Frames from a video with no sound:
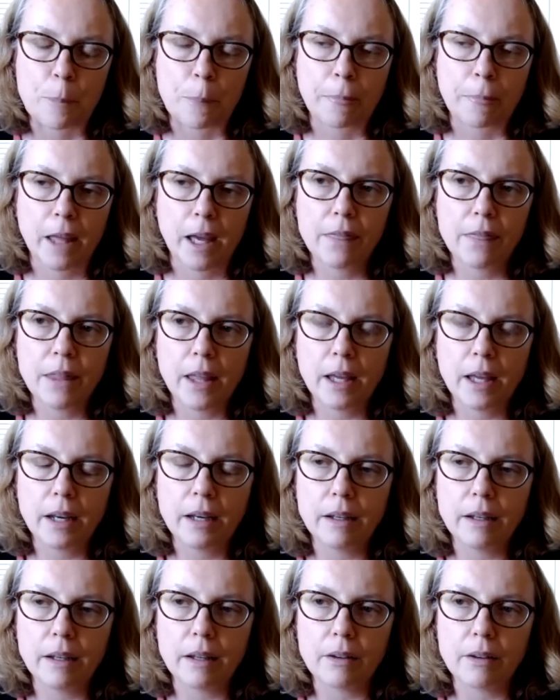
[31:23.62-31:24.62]
And
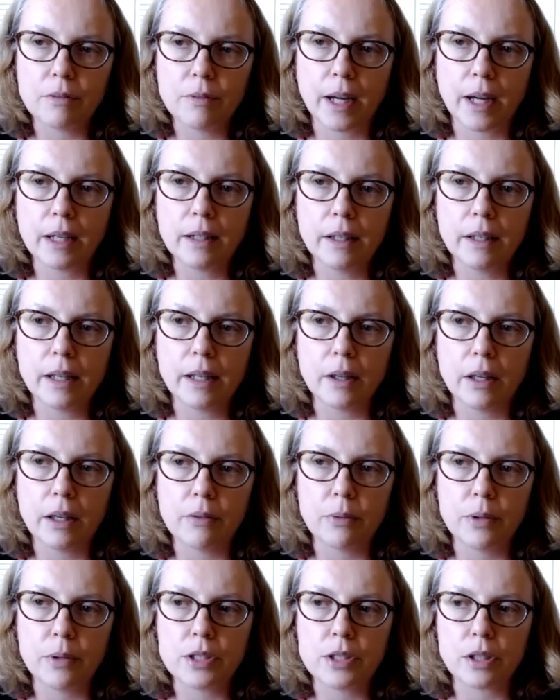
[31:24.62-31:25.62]
then finally, if
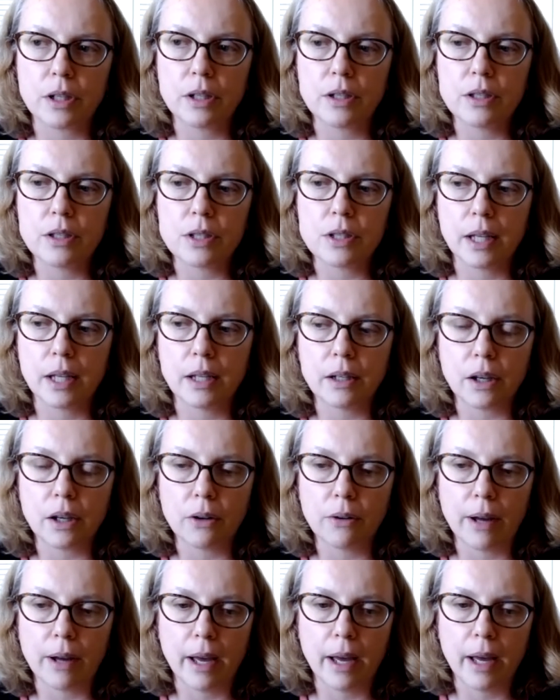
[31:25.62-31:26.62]
we turn to Indigo
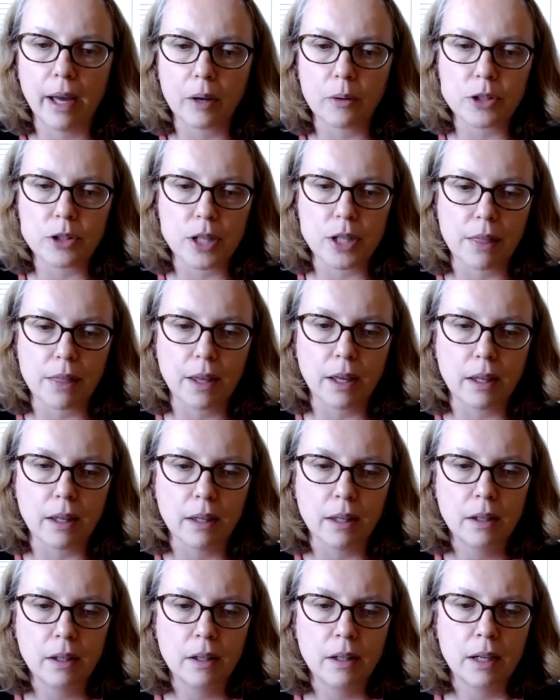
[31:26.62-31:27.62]
Ag, which I think
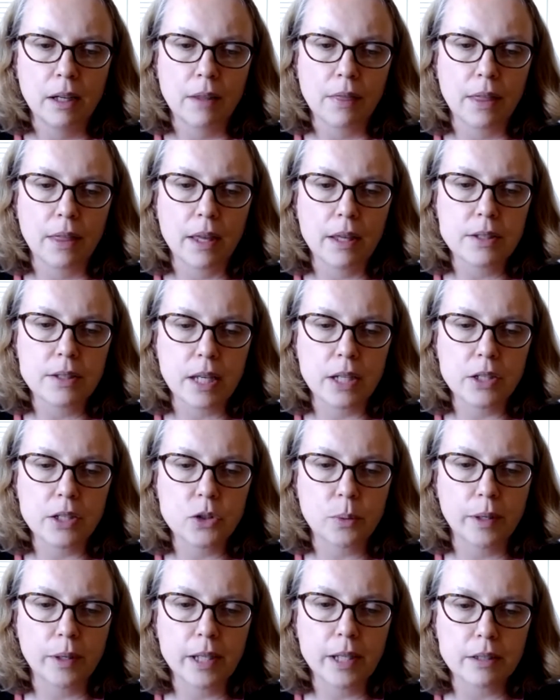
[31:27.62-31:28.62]
they say
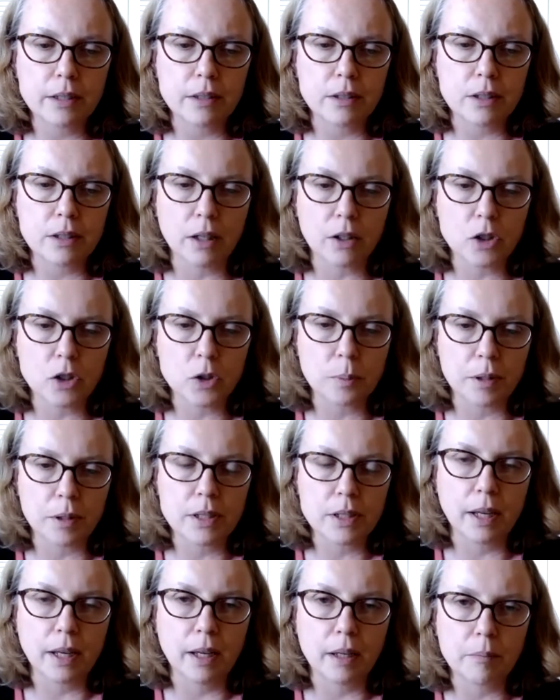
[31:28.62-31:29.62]
$20 per
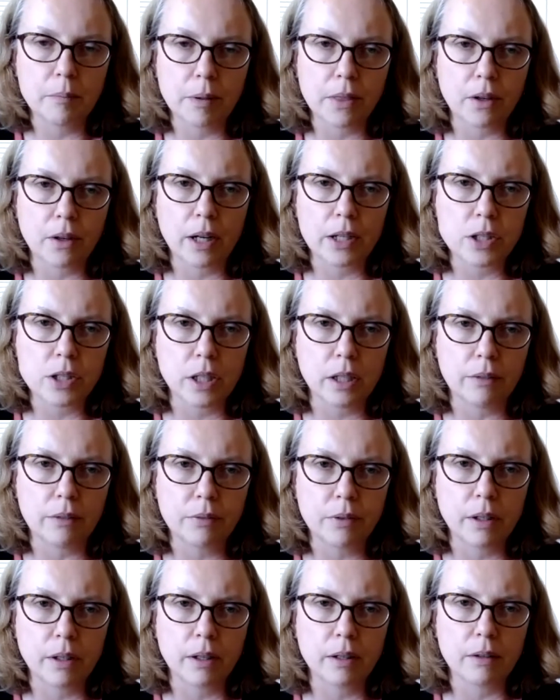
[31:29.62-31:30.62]
ton, but they're actually
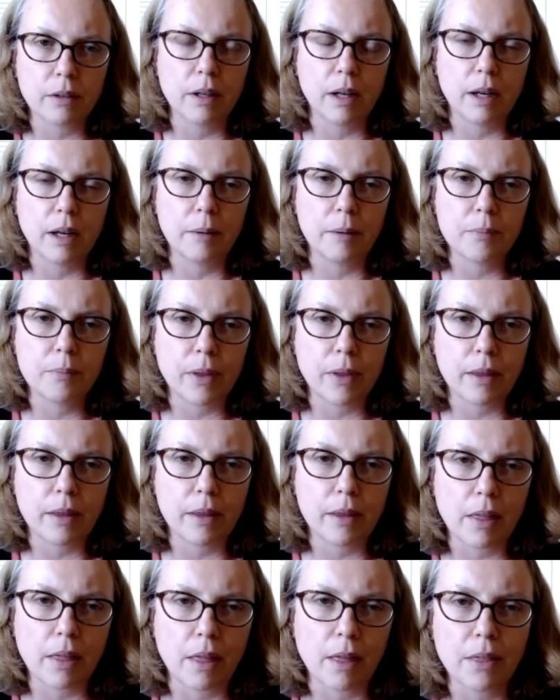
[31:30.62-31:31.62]
offering,
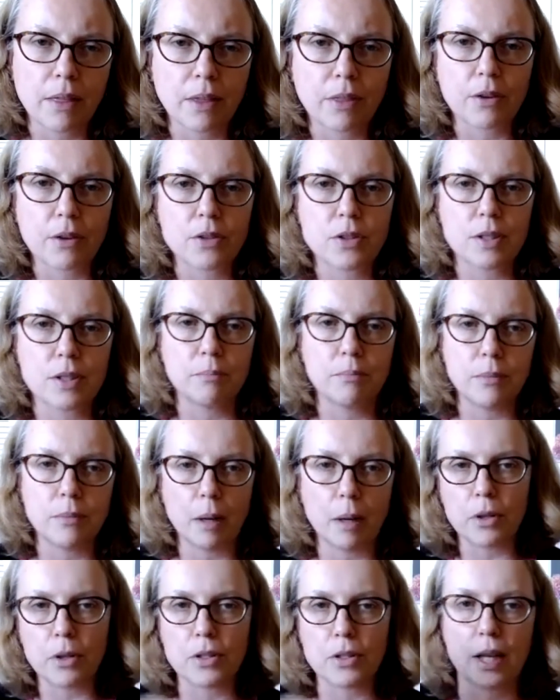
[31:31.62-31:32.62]
I think there are some
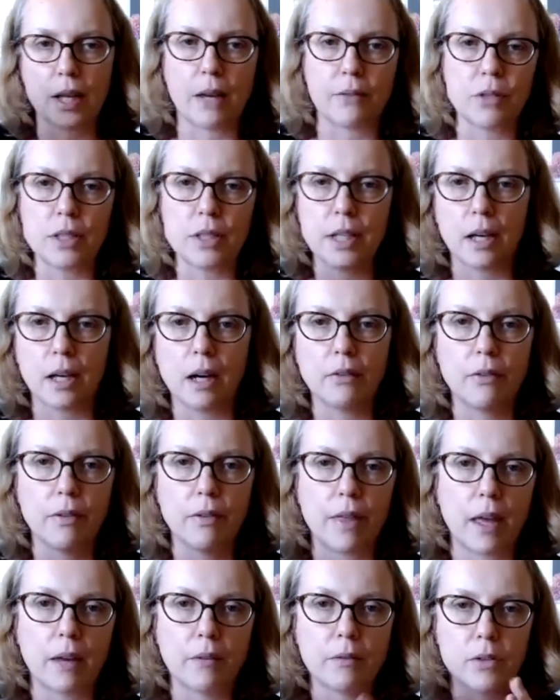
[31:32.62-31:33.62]
numbers they have to take off of
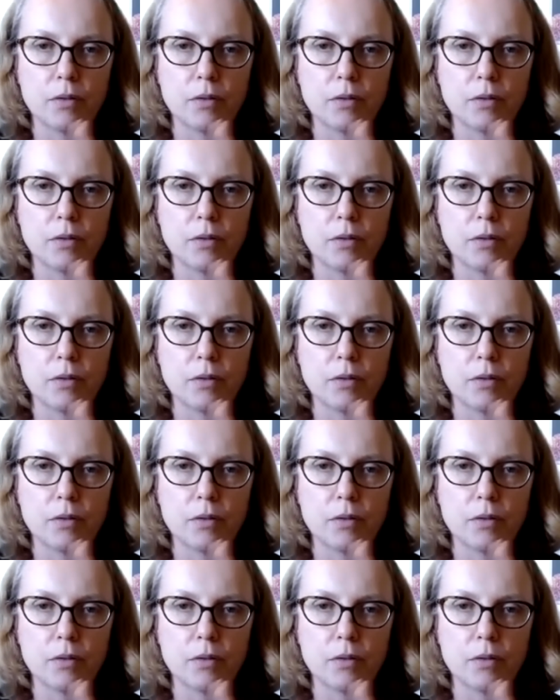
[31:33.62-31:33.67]
that.